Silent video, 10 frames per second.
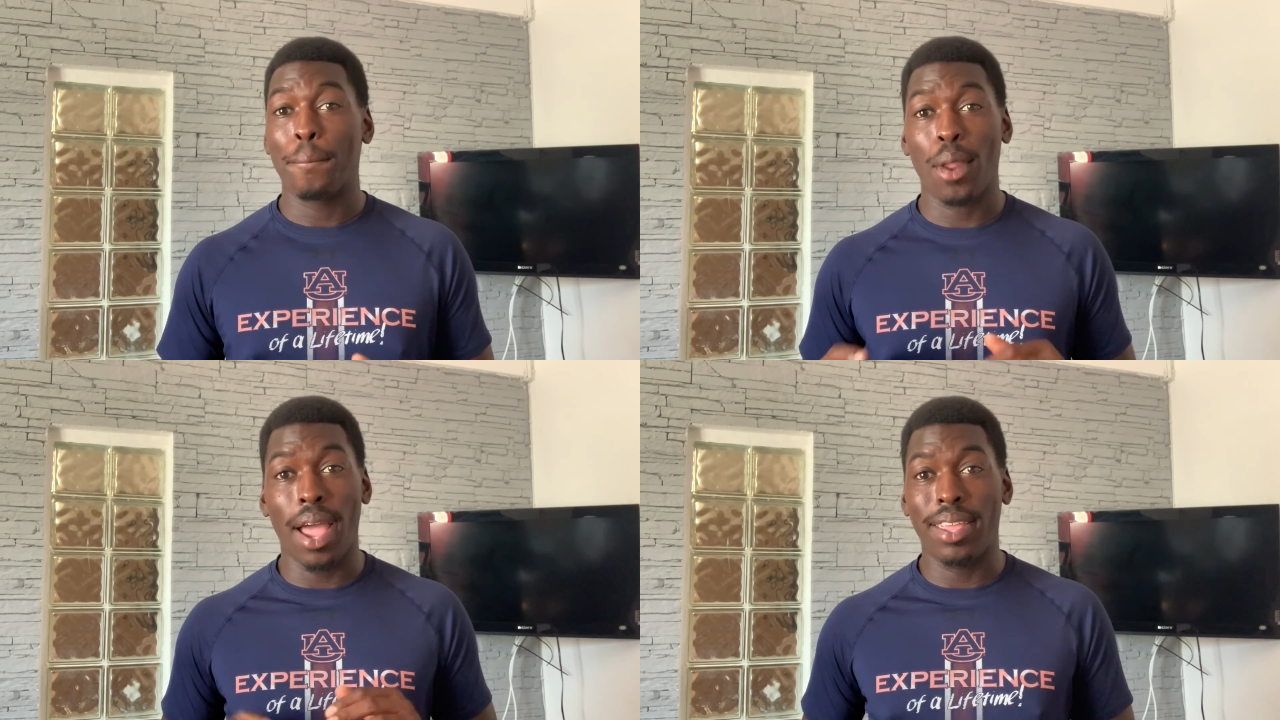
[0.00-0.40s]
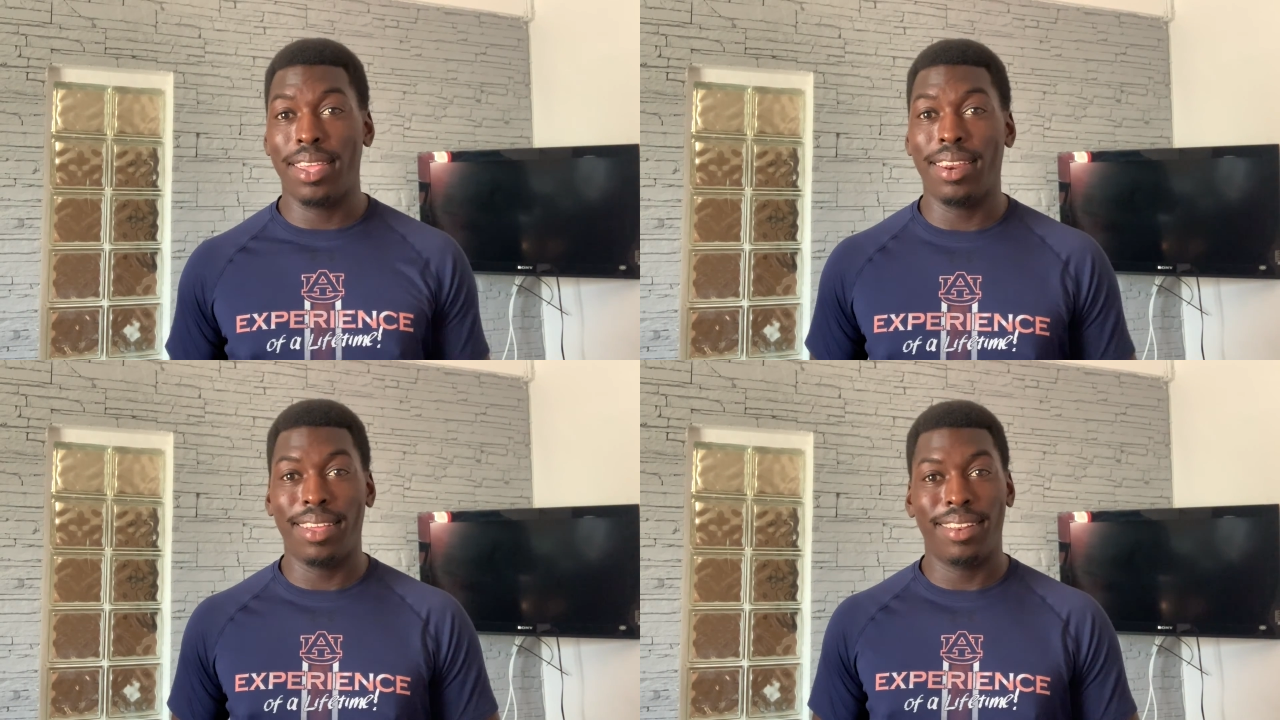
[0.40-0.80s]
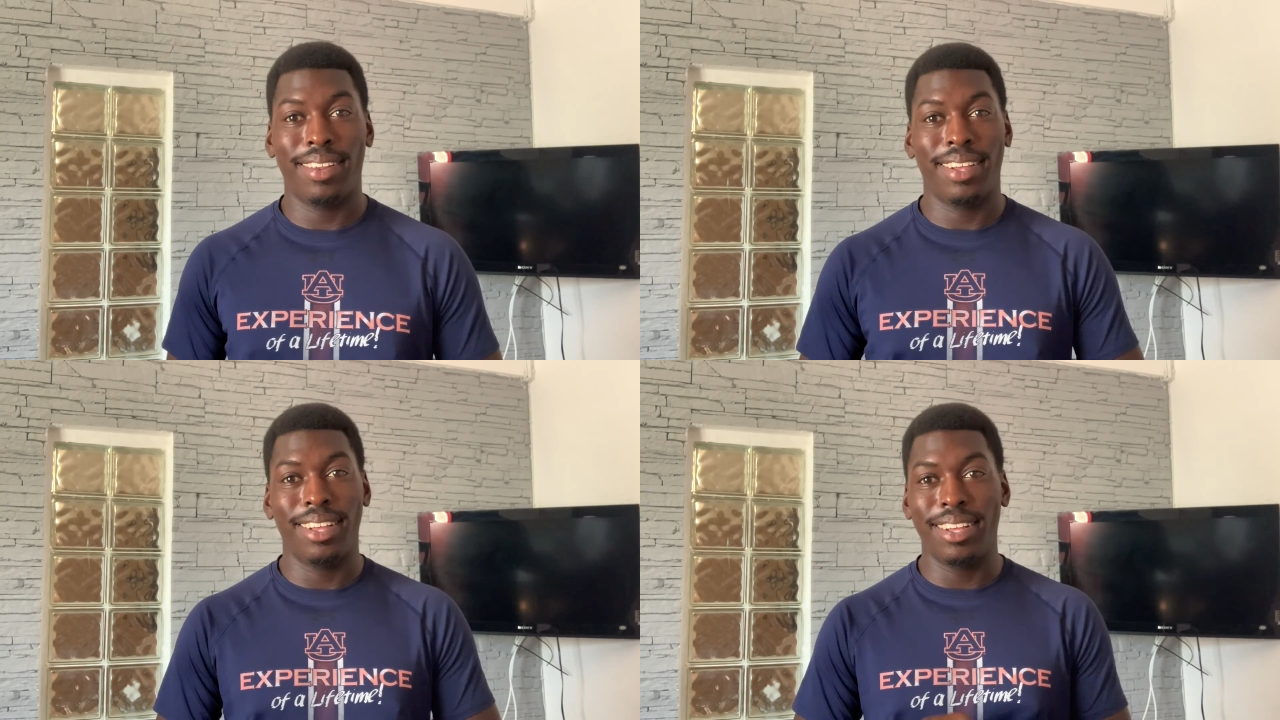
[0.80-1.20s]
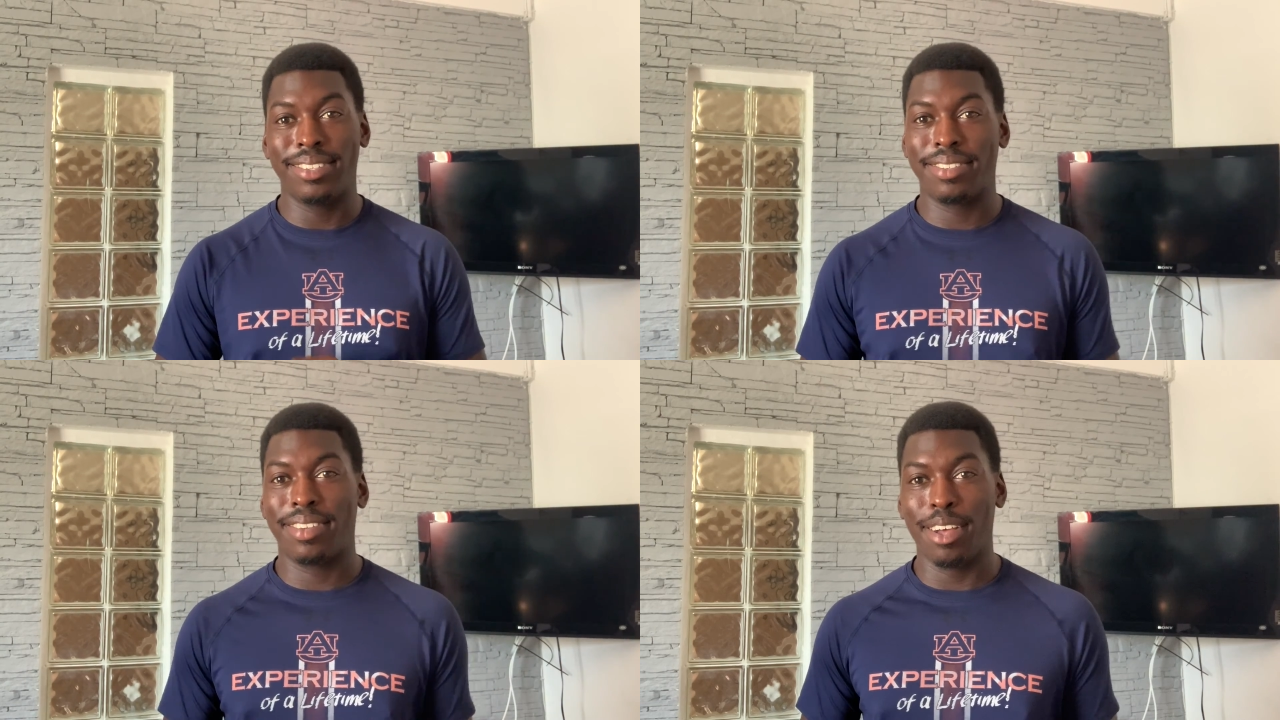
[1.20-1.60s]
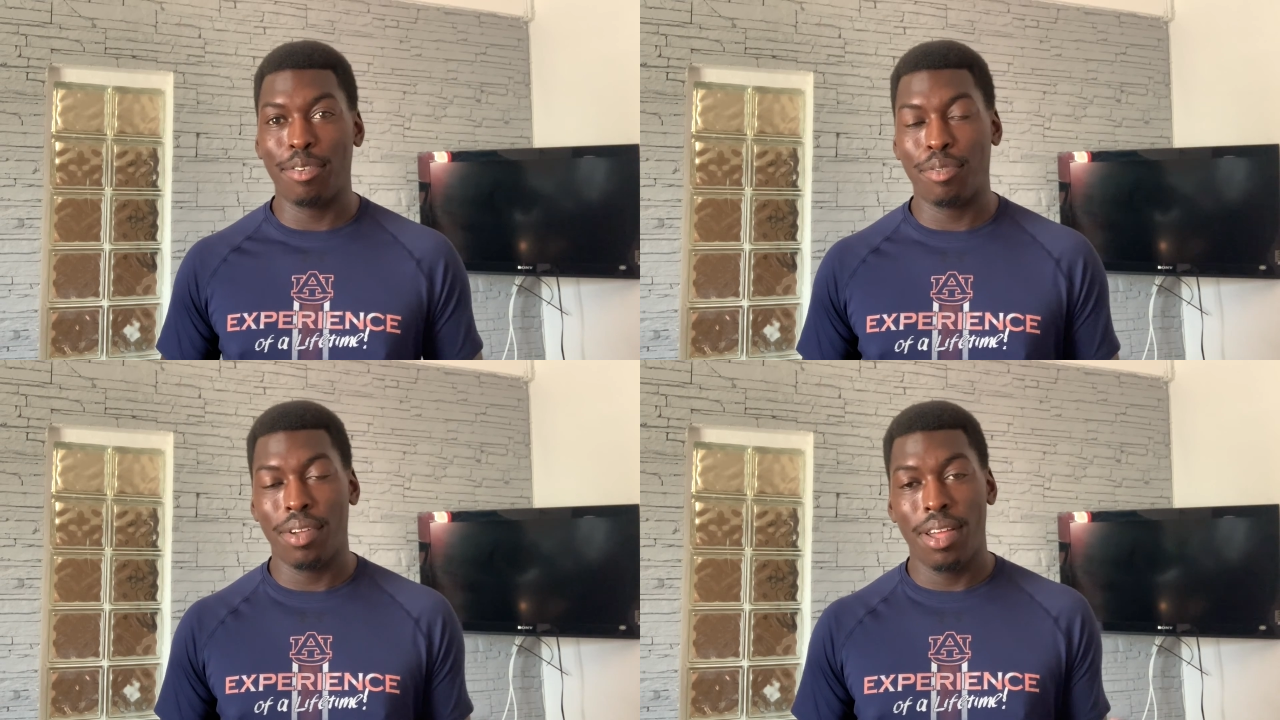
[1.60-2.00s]
I get it, it's tough.
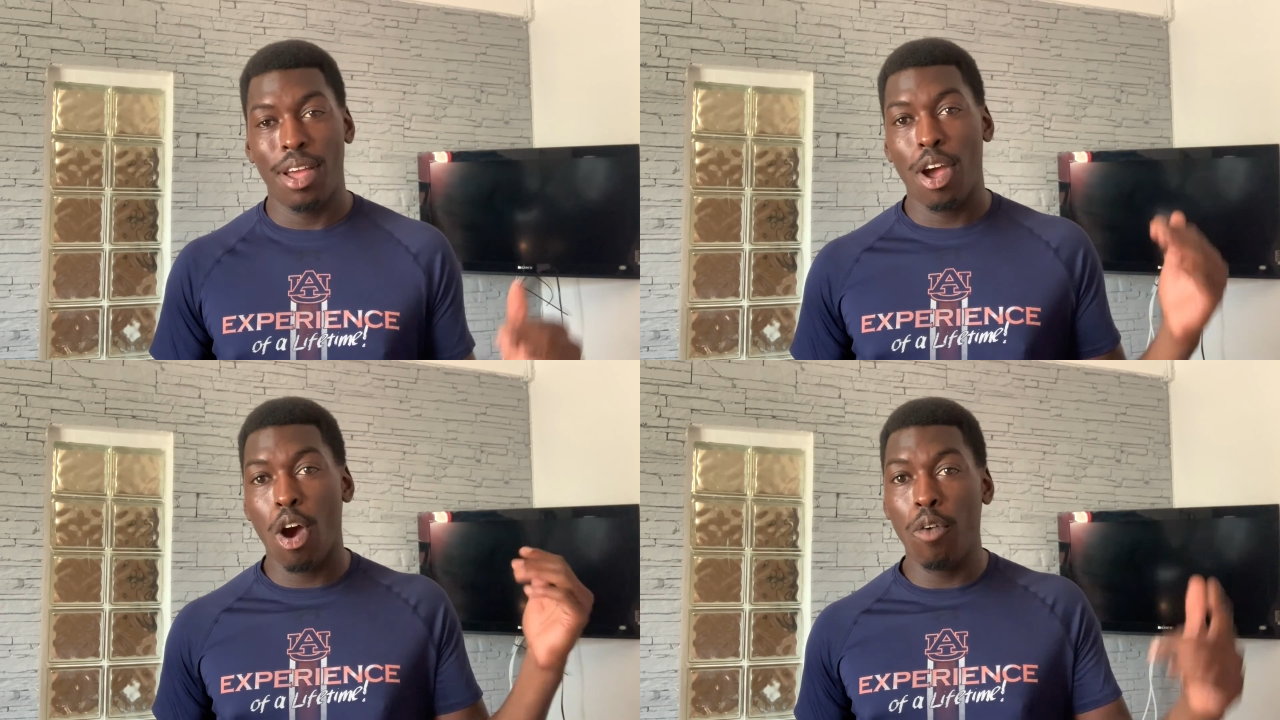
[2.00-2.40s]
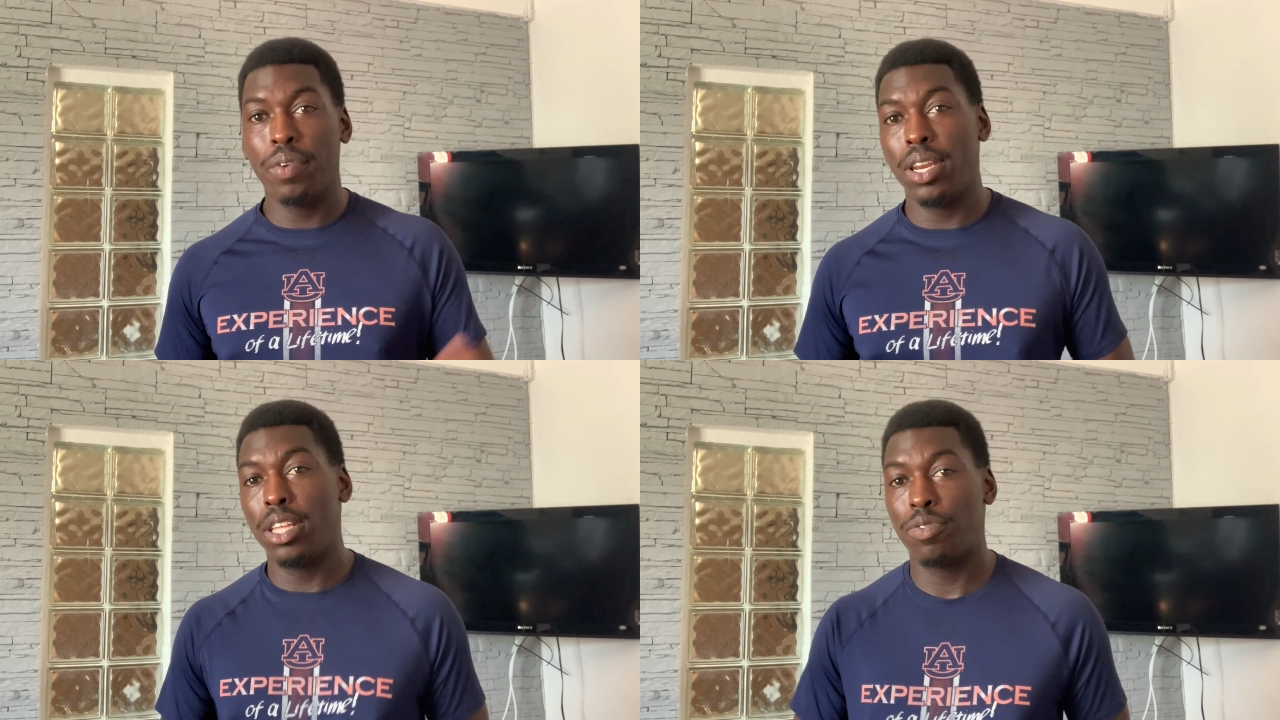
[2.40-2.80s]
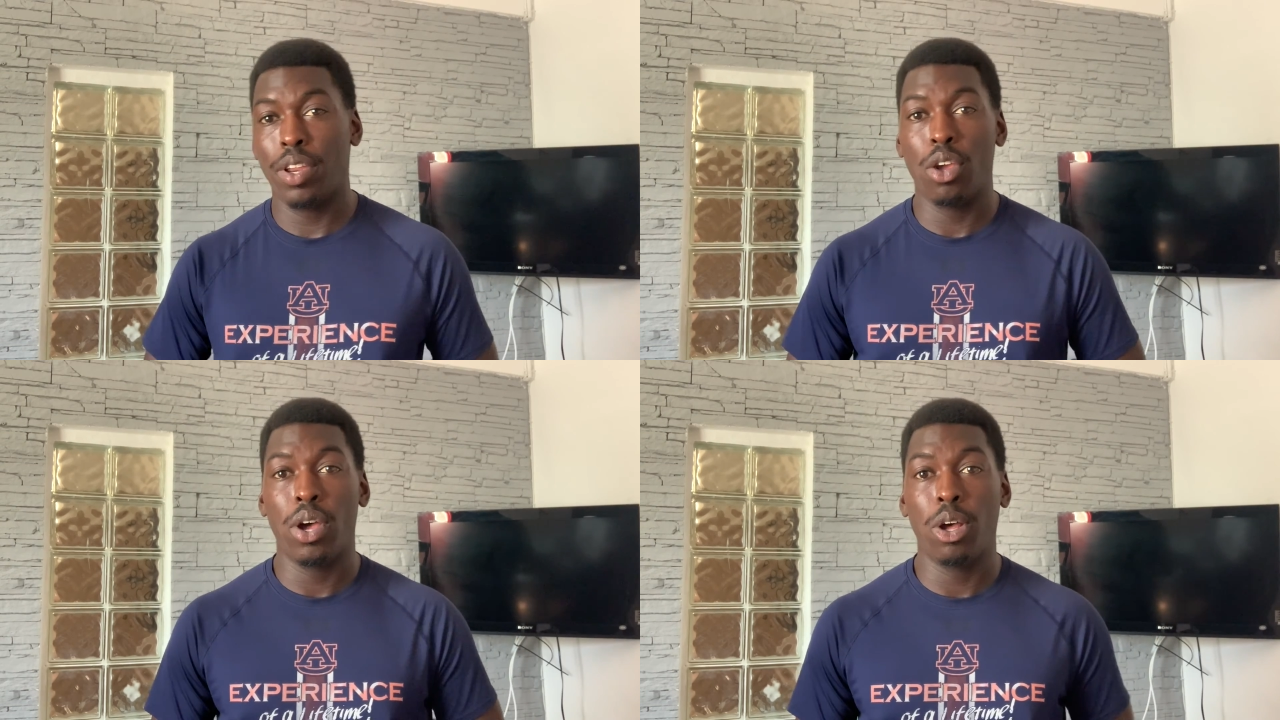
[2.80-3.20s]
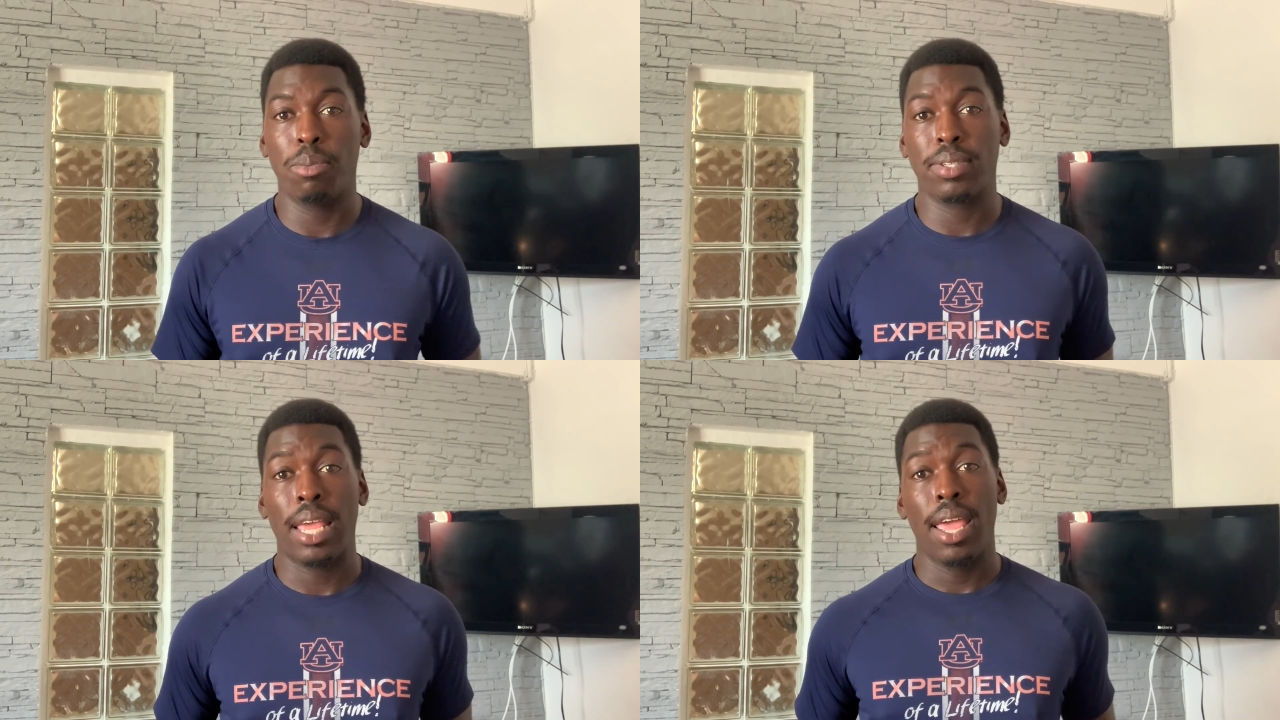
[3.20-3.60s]
Hopefully this video helps.